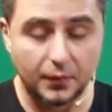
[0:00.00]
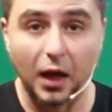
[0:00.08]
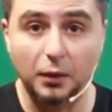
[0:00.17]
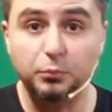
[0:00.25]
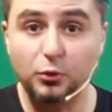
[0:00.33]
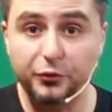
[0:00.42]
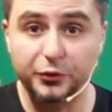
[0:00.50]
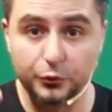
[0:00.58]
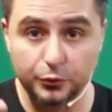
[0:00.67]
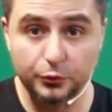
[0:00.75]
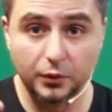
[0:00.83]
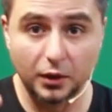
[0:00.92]
I'll prove it to
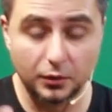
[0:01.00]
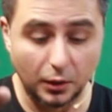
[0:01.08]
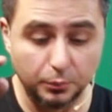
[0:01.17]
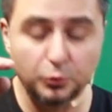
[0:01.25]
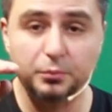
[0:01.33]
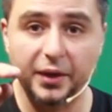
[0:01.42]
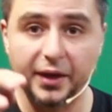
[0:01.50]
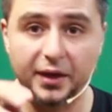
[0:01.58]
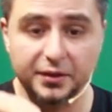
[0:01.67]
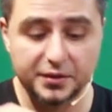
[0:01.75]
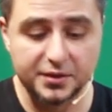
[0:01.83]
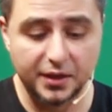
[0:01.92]
you. I'll put my
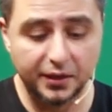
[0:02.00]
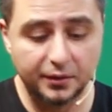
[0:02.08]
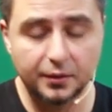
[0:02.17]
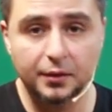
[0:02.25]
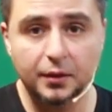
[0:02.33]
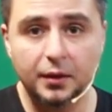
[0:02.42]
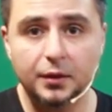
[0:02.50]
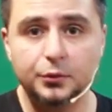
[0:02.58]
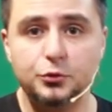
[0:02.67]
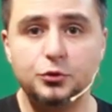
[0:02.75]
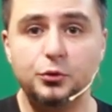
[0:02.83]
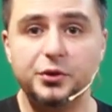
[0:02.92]
hand inside
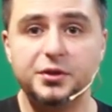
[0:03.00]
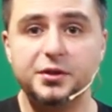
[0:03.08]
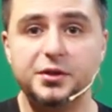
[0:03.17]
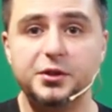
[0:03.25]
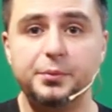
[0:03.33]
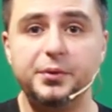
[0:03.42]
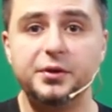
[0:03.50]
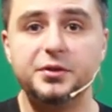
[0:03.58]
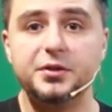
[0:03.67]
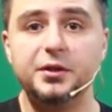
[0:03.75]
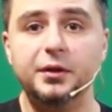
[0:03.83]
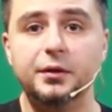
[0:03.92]
to show it disappeared.
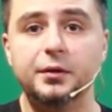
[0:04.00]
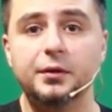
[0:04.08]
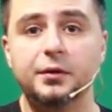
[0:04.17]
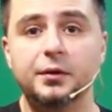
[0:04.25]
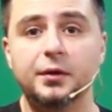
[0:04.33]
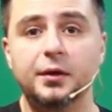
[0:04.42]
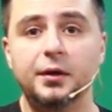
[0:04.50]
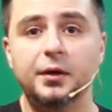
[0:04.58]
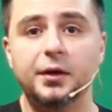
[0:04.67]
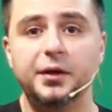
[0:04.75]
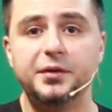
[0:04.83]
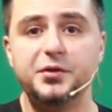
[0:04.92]
See?
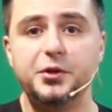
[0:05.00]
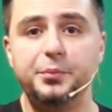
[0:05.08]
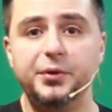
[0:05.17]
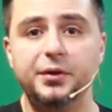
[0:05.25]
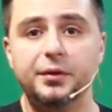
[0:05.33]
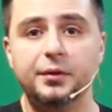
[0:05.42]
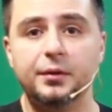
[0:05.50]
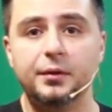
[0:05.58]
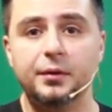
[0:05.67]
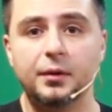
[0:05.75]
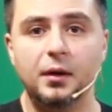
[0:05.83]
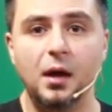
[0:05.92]
It disappeared.
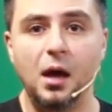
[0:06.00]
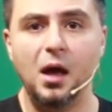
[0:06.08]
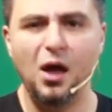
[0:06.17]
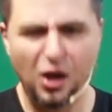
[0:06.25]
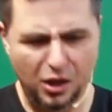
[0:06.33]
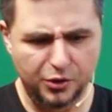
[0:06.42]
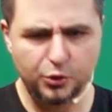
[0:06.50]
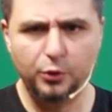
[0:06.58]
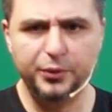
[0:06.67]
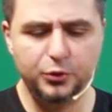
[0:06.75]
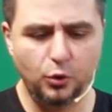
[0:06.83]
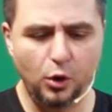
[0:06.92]
You want
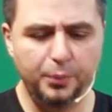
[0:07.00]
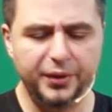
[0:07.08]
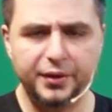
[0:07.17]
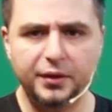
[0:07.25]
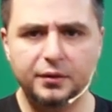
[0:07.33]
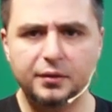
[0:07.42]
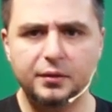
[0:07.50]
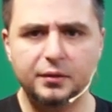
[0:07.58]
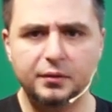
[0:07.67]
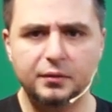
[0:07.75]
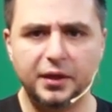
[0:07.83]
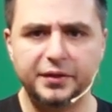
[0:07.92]
me to open it
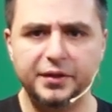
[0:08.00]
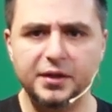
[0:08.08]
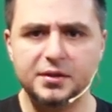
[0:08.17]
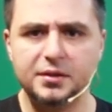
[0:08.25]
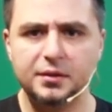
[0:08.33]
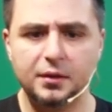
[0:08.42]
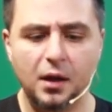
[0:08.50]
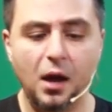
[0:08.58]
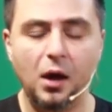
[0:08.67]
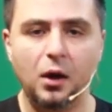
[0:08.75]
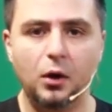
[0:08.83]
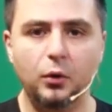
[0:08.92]
like this?
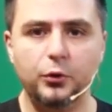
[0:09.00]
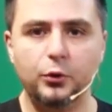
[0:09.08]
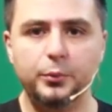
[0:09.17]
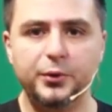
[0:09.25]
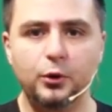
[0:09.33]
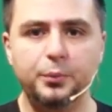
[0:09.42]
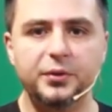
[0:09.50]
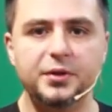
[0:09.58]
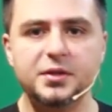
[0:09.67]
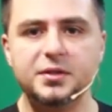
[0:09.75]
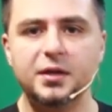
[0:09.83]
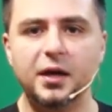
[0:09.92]
Oh, you want me to open
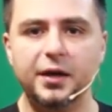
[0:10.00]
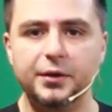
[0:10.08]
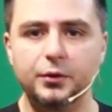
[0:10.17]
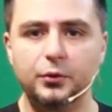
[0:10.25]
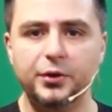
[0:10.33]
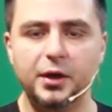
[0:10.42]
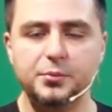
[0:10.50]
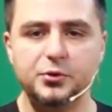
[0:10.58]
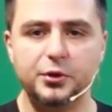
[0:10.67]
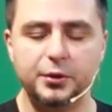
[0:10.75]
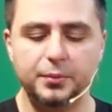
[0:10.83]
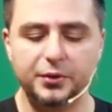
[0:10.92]
this side? Okay, I'm
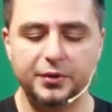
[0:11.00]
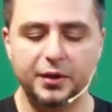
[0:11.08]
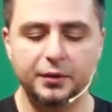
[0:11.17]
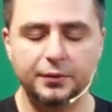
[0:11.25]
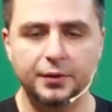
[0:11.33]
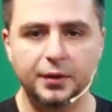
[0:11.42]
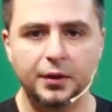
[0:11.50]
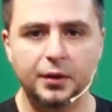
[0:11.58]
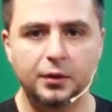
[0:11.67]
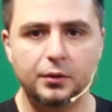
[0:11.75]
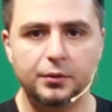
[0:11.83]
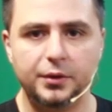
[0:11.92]
sorry about that.
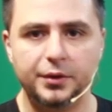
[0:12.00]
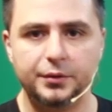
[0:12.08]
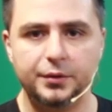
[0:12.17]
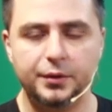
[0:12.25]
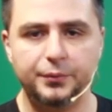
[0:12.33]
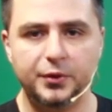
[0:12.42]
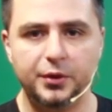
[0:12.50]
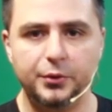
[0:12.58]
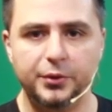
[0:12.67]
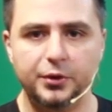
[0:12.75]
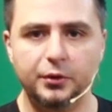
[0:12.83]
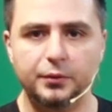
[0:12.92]
All right, here
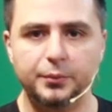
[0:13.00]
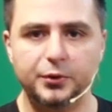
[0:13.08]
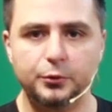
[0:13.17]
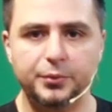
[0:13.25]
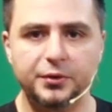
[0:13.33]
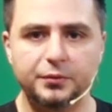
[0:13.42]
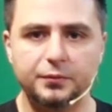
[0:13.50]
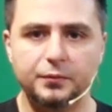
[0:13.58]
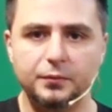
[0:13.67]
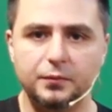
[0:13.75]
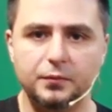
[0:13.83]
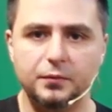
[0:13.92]
we go. I'm gonna open it
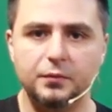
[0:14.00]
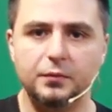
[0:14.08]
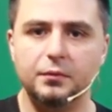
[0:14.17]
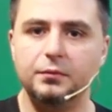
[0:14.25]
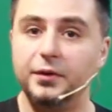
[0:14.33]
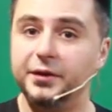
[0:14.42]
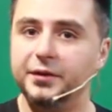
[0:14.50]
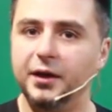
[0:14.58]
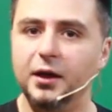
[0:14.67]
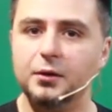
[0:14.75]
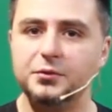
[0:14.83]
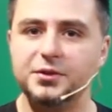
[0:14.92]
right
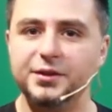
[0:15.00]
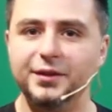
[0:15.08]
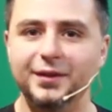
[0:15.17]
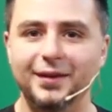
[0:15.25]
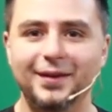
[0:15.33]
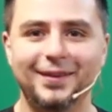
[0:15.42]
now. See?